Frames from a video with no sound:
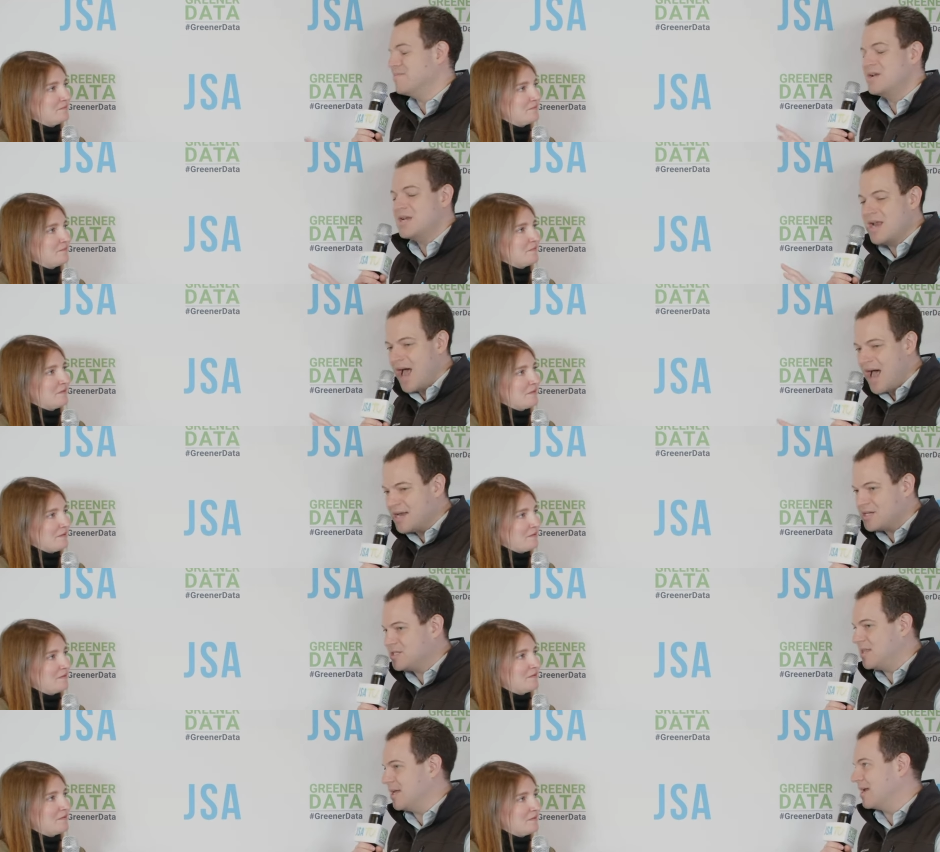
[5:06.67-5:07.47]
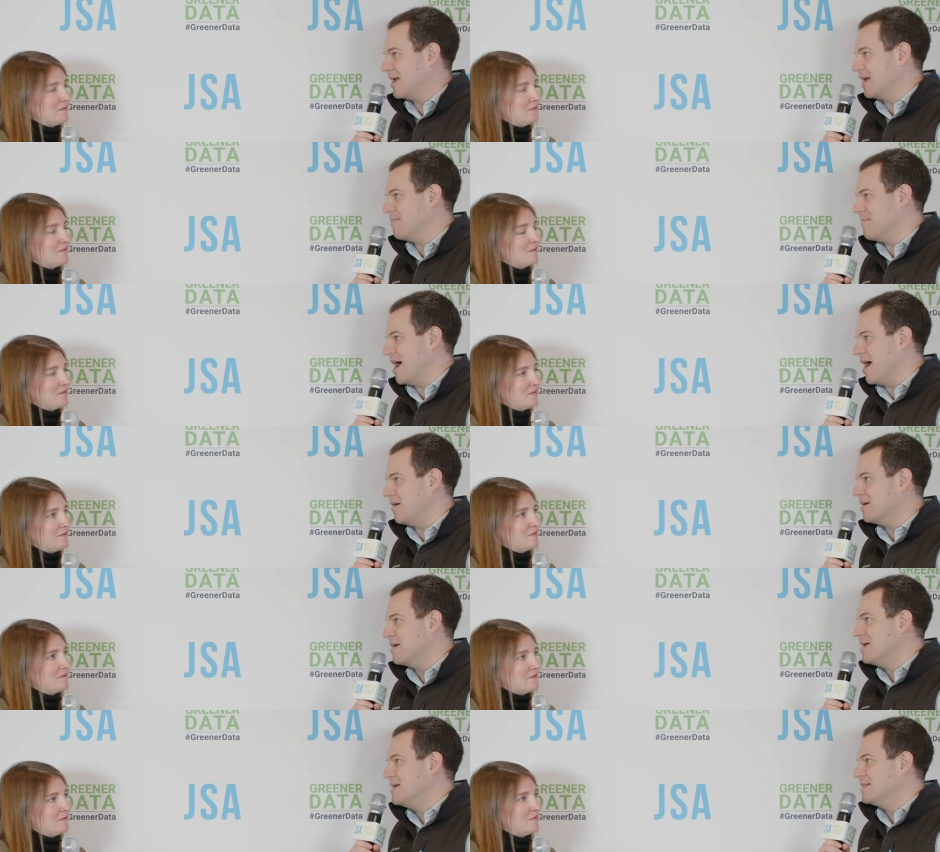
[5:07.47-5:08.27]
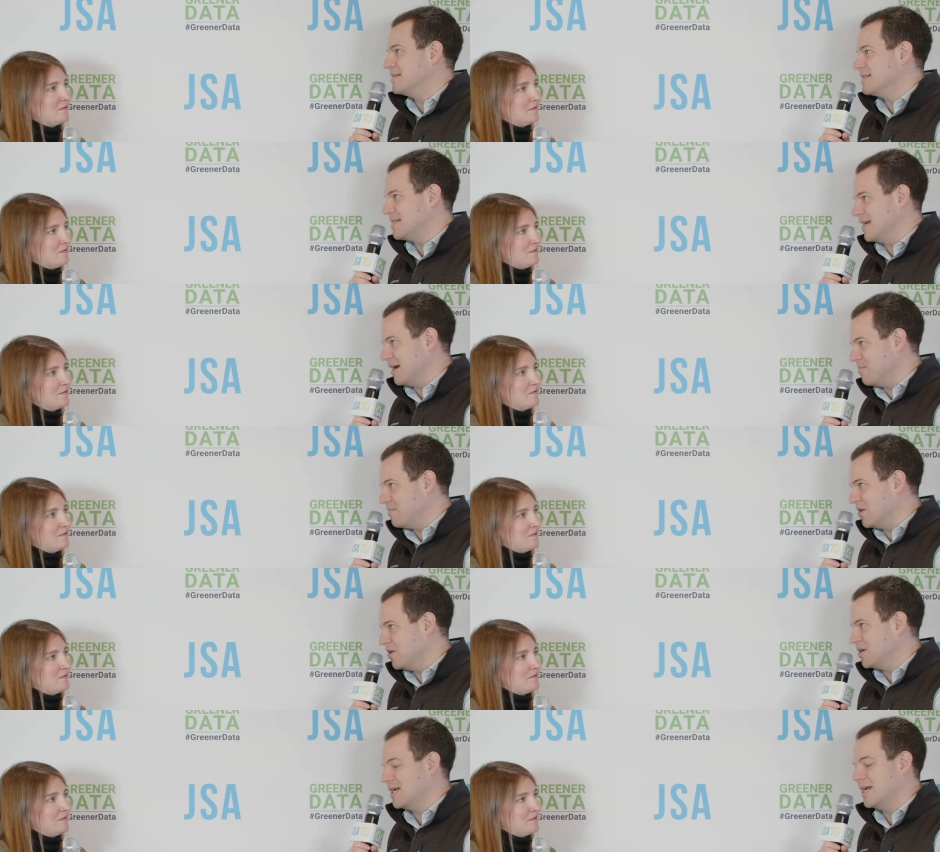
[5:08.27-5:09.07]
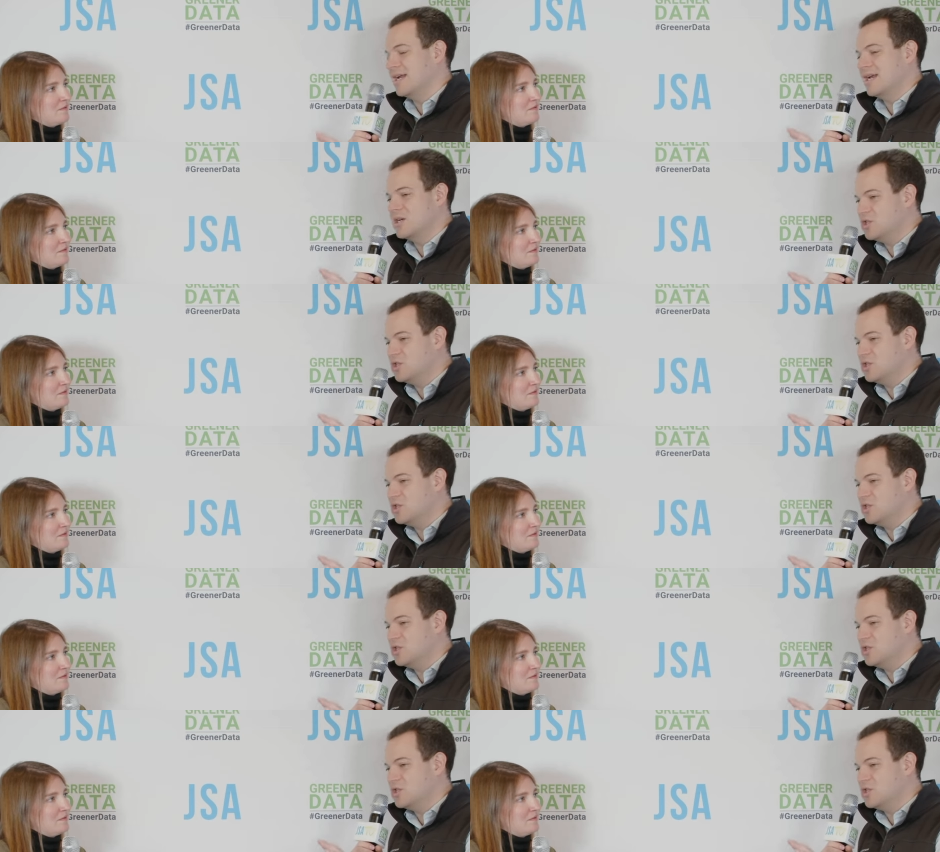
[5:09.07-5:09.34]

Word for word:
Speaker 1: not thinking about sustainability,